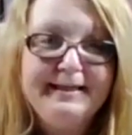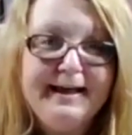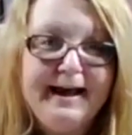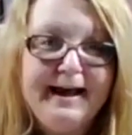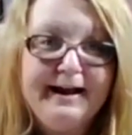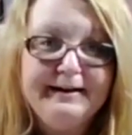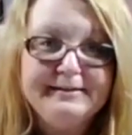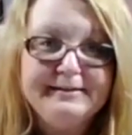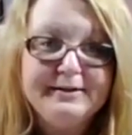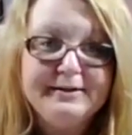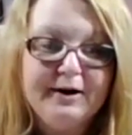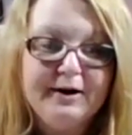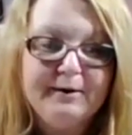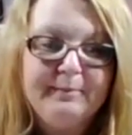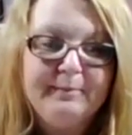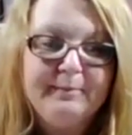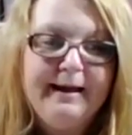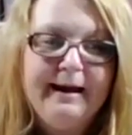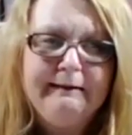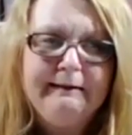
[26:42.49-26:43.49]
That is our
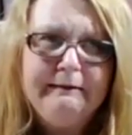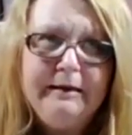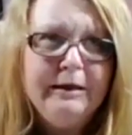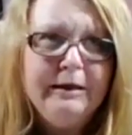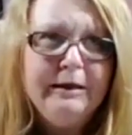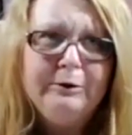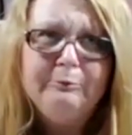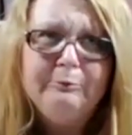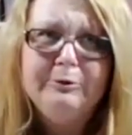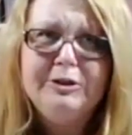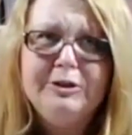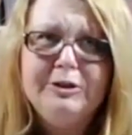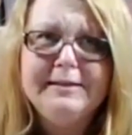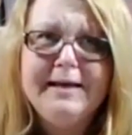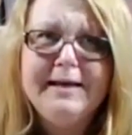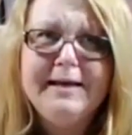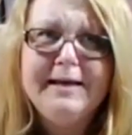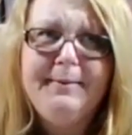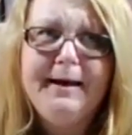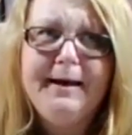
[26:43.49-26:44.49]
plan, which is
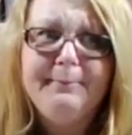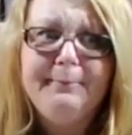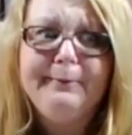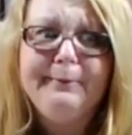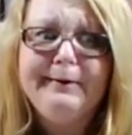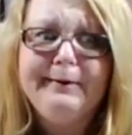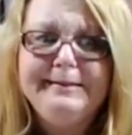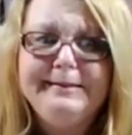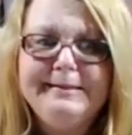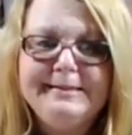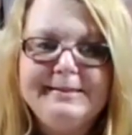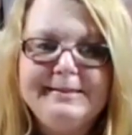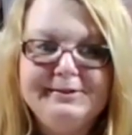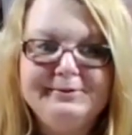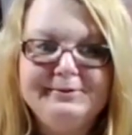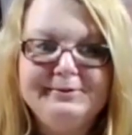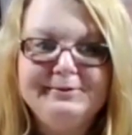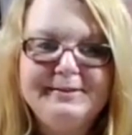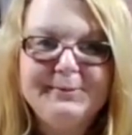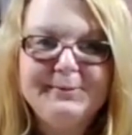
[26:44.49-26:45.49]
coming up really
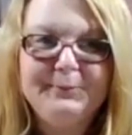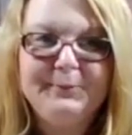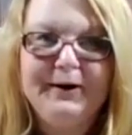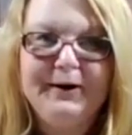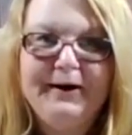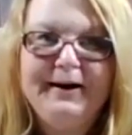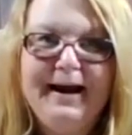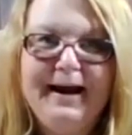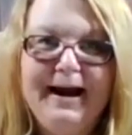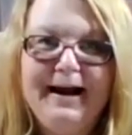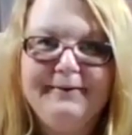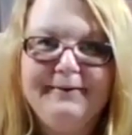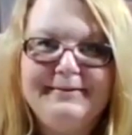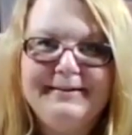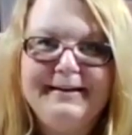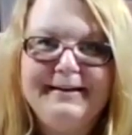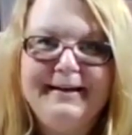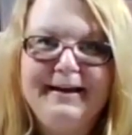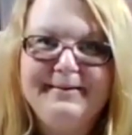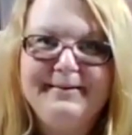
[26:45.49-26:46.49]
soon. So we're going to have
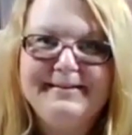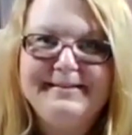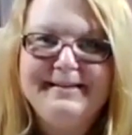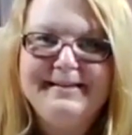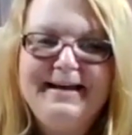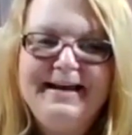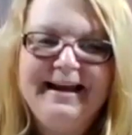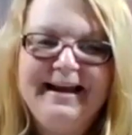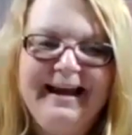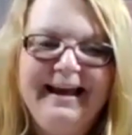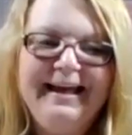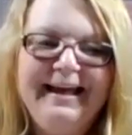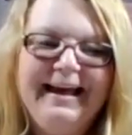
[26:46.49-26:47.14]
to get busy.